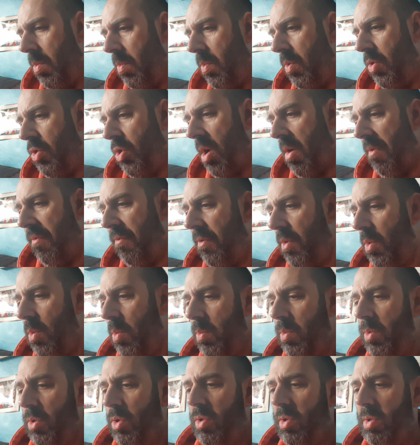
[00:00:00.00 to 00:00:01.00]
which I
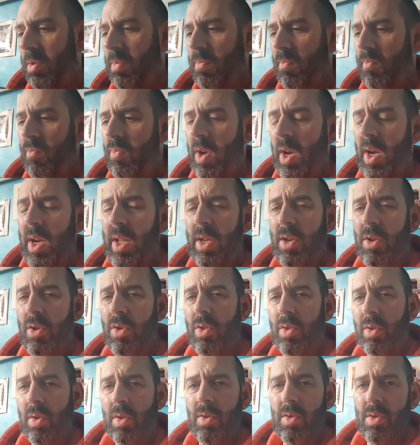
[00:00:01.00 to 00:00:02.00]
thought was really
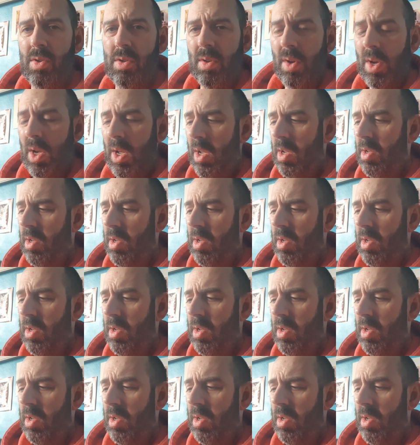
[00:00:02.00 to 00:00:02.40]
good because